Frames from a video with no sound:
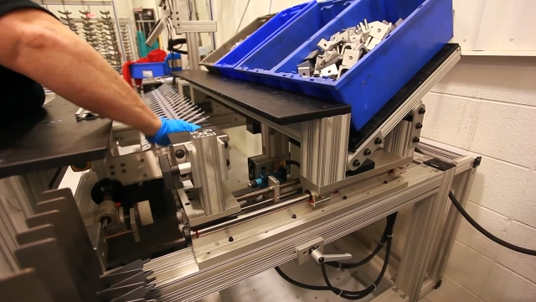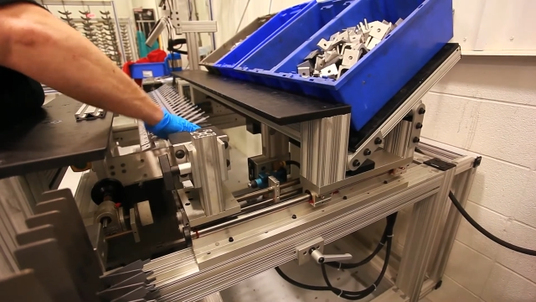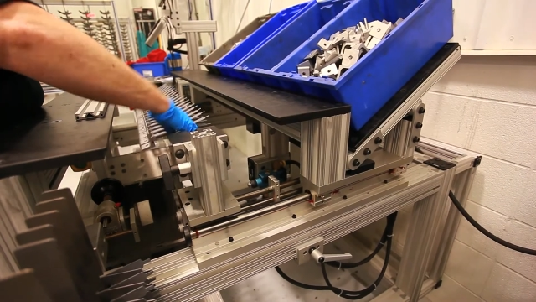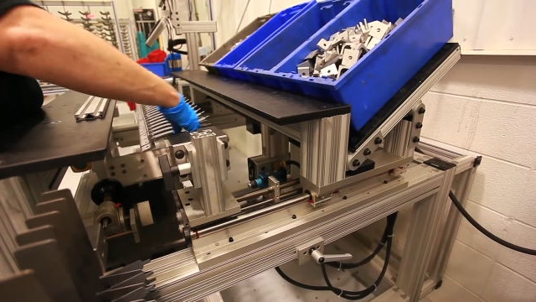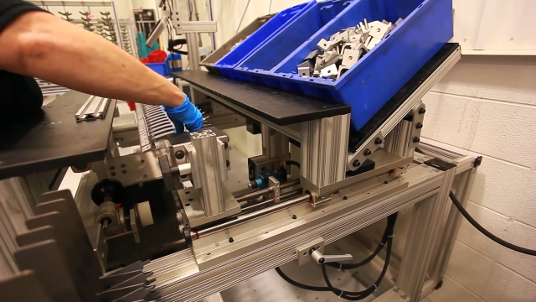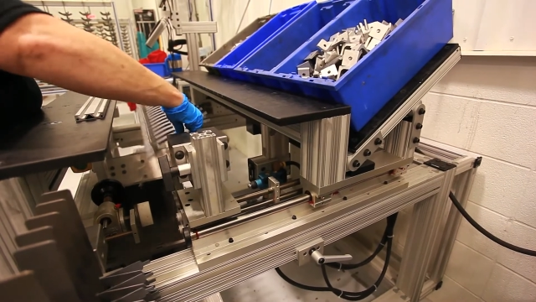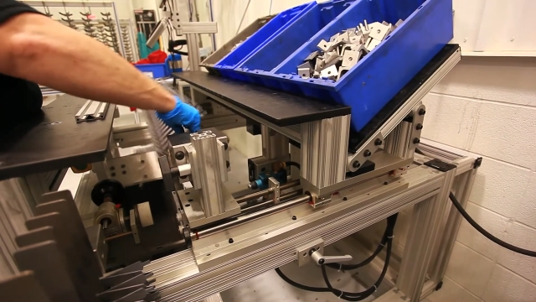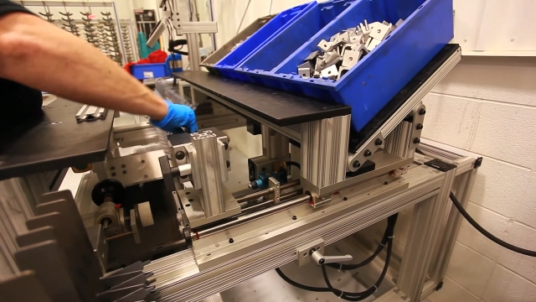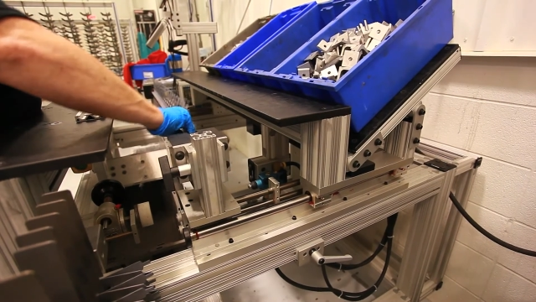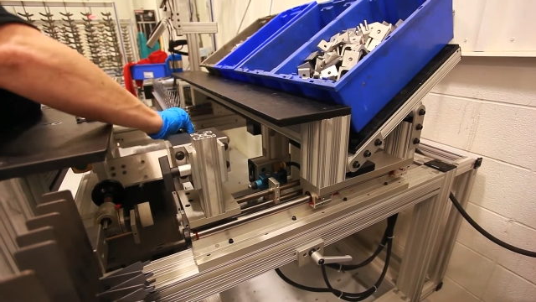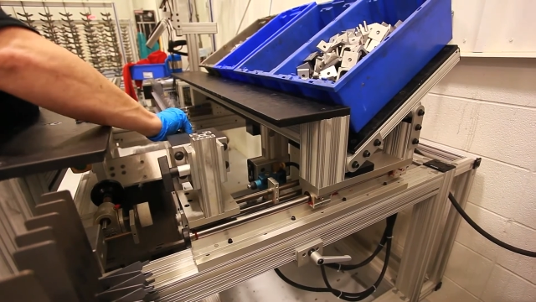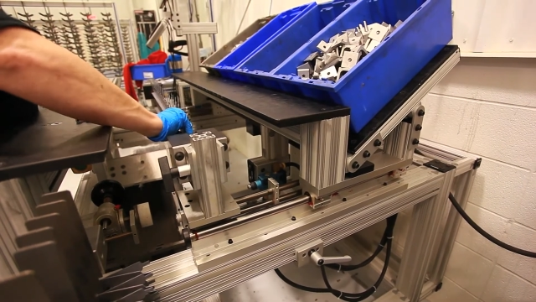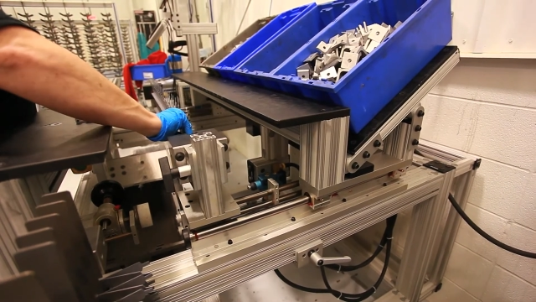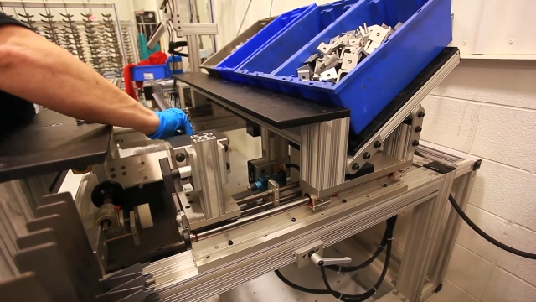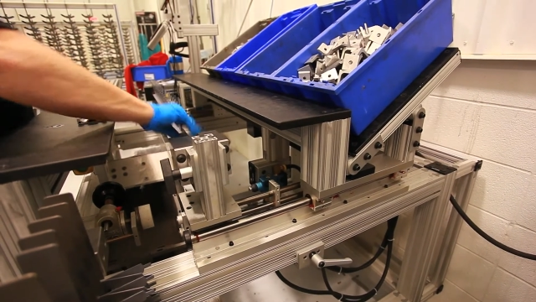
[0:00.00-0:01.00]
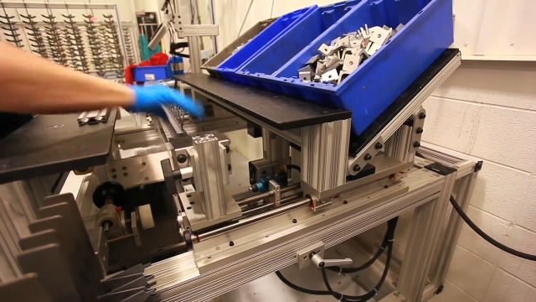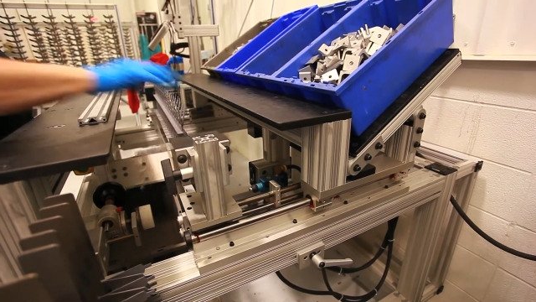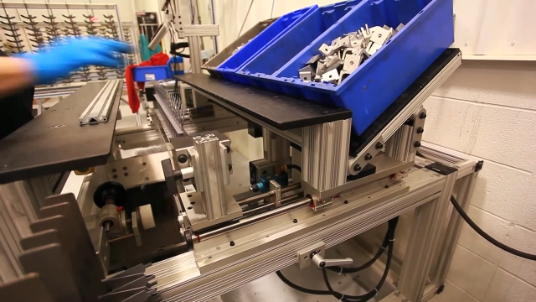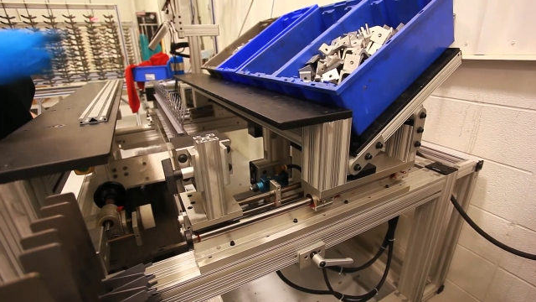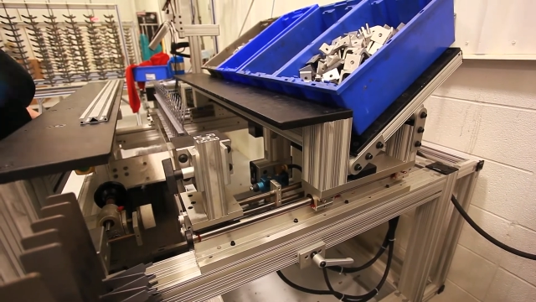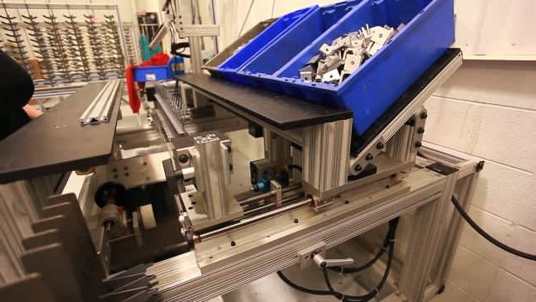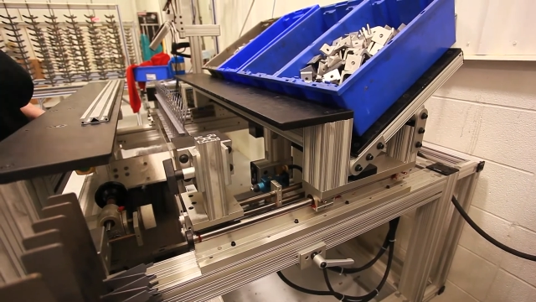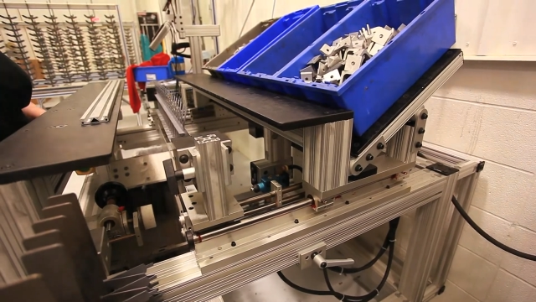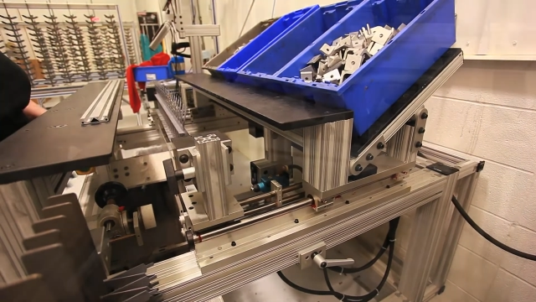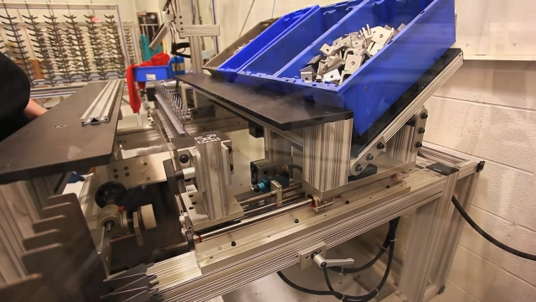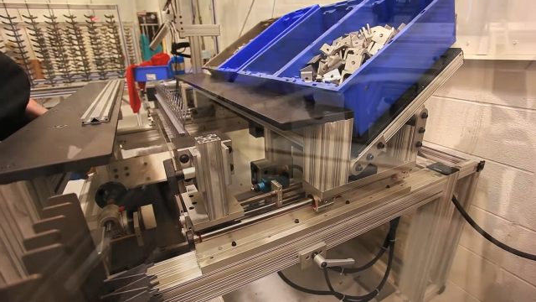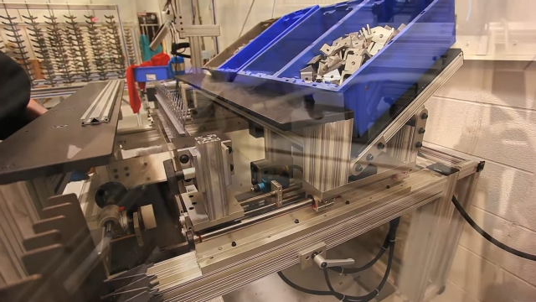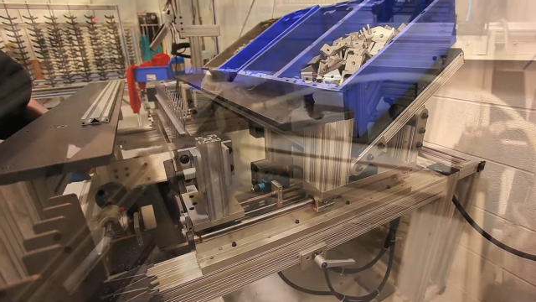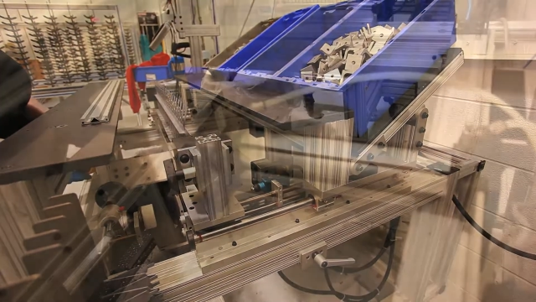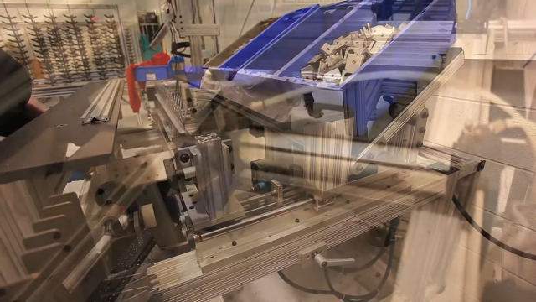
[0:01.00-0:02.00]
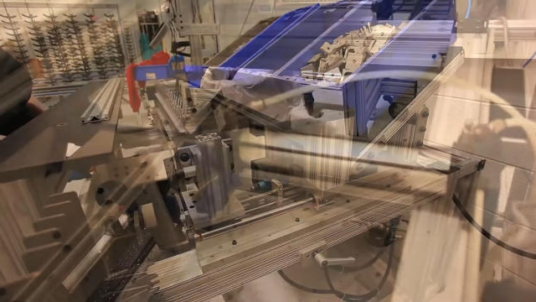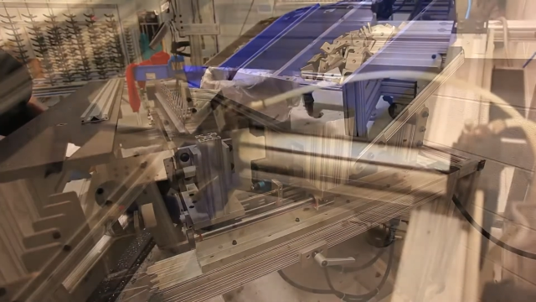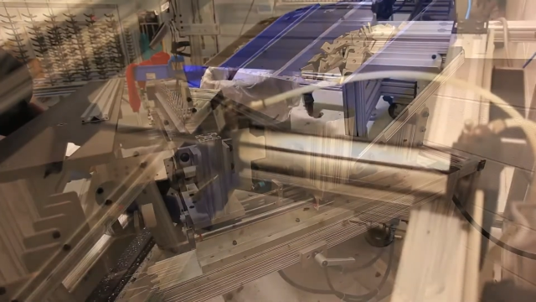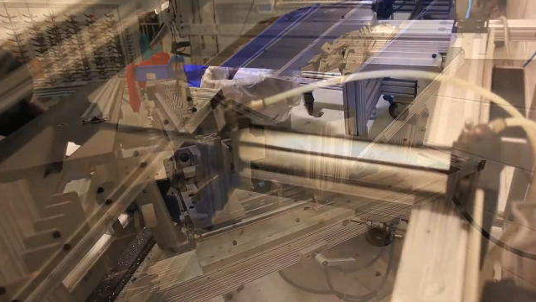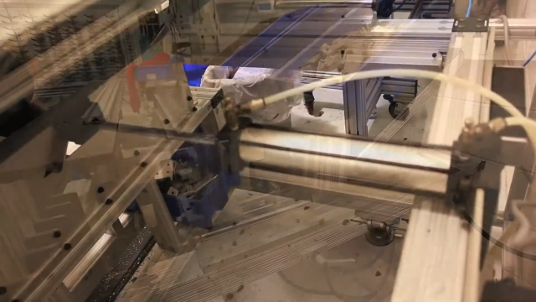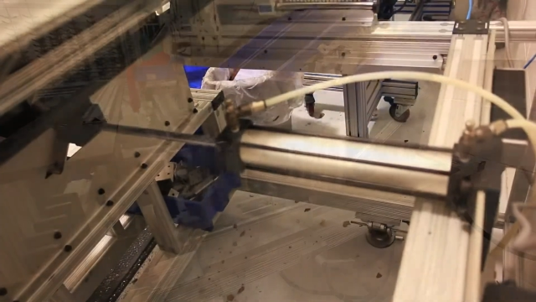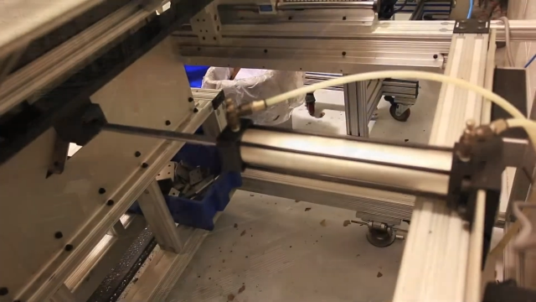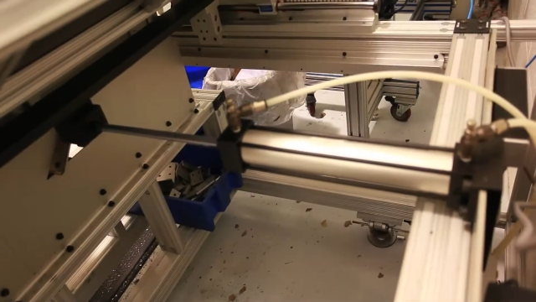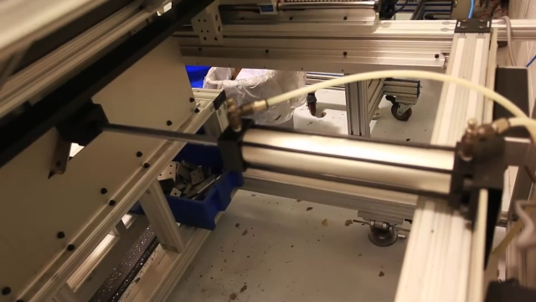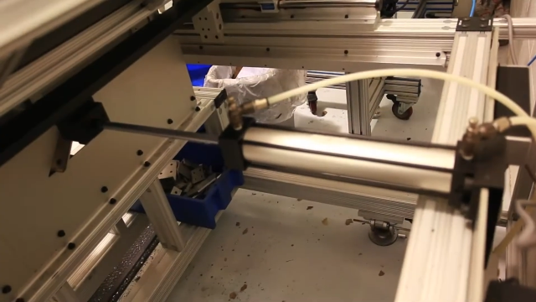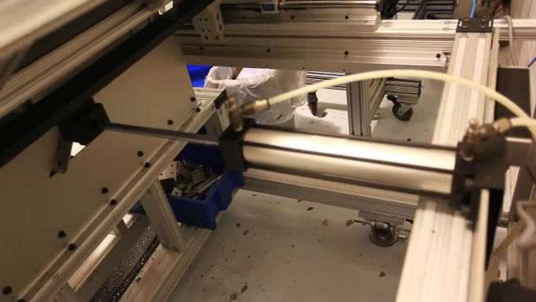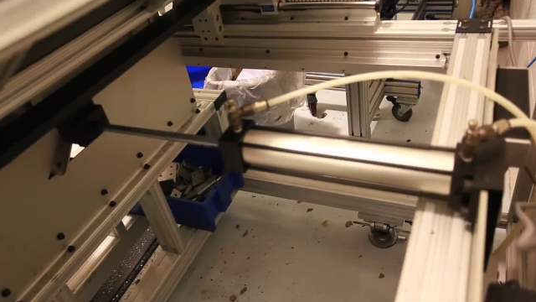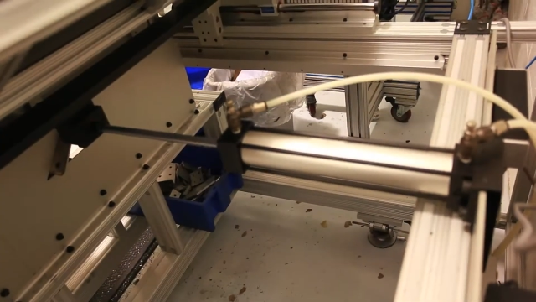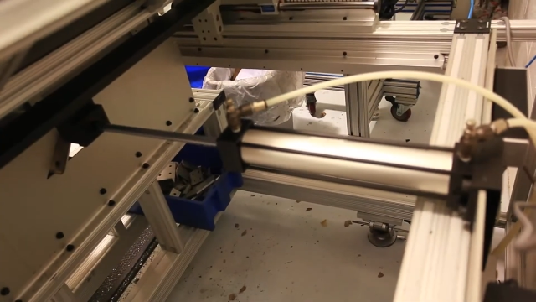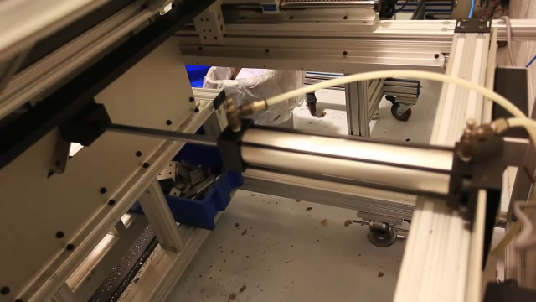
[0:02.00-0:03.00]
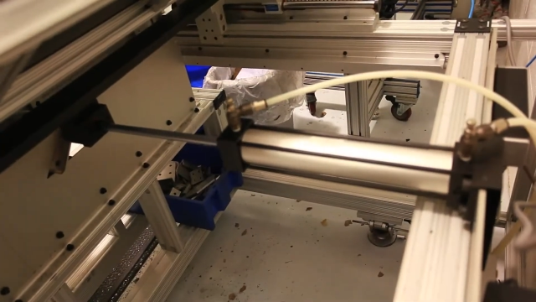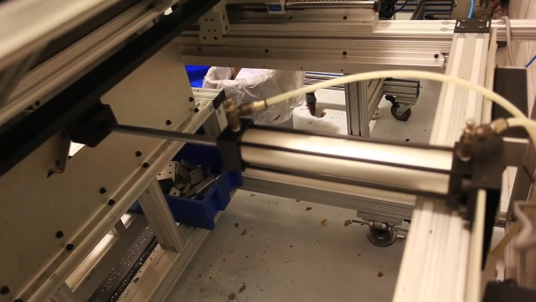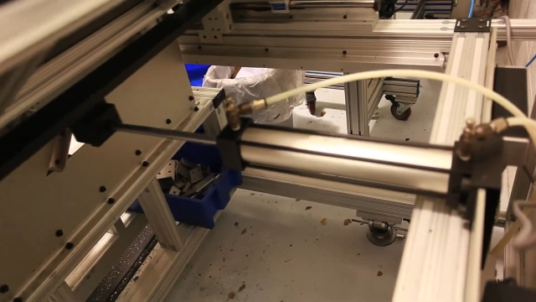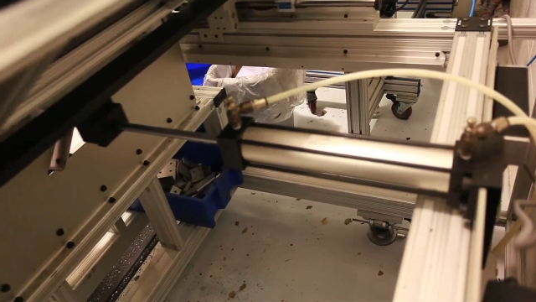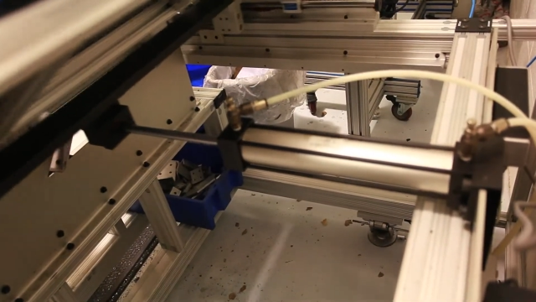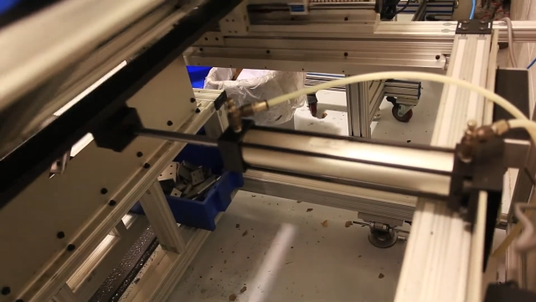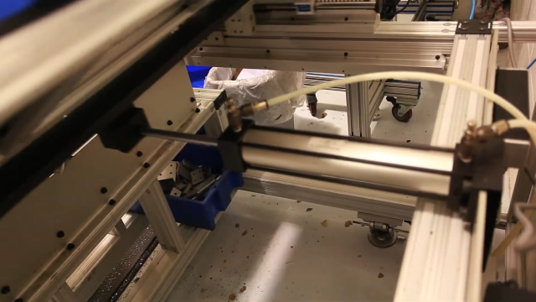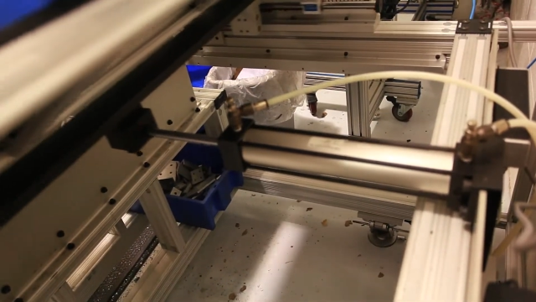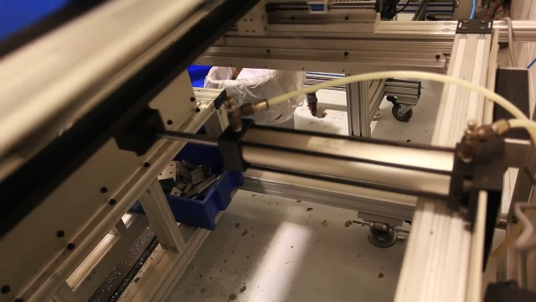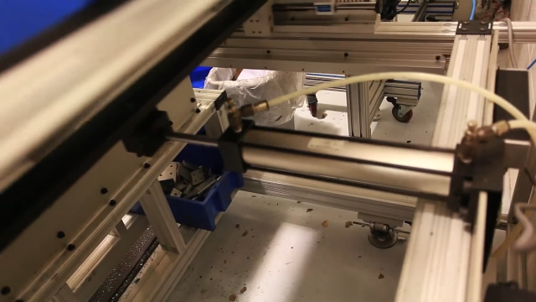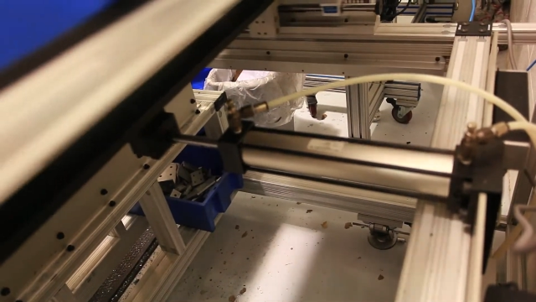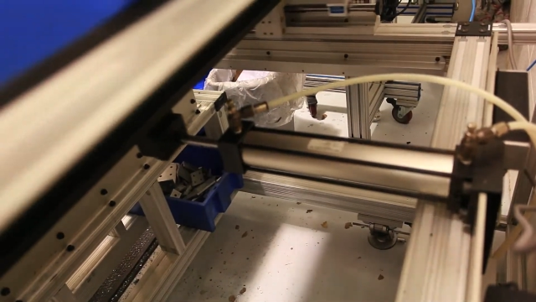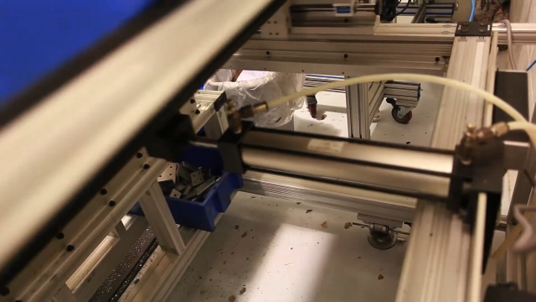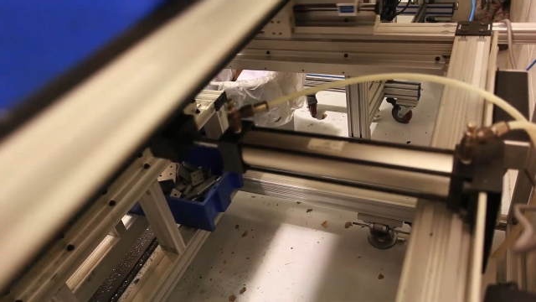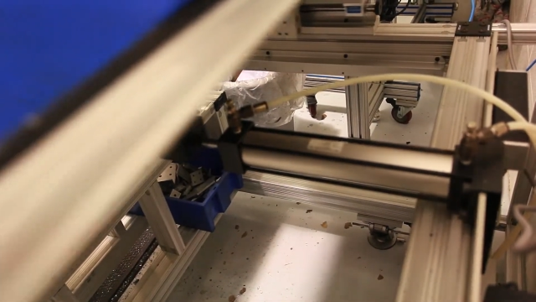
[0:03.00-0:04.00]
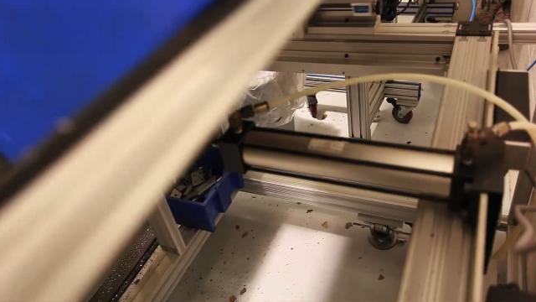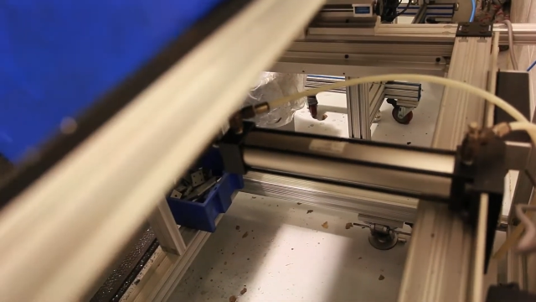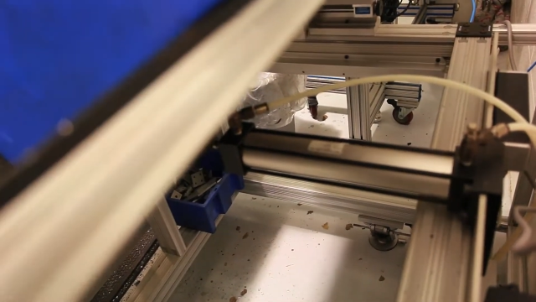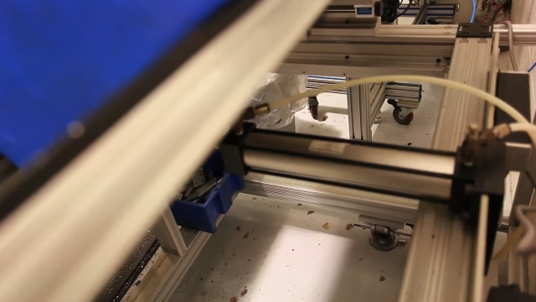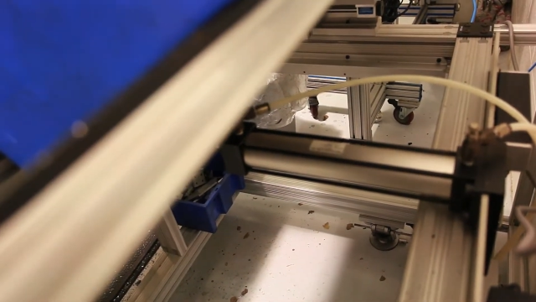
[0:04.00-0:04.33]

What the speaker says: No face is visible, so there are no lips to read.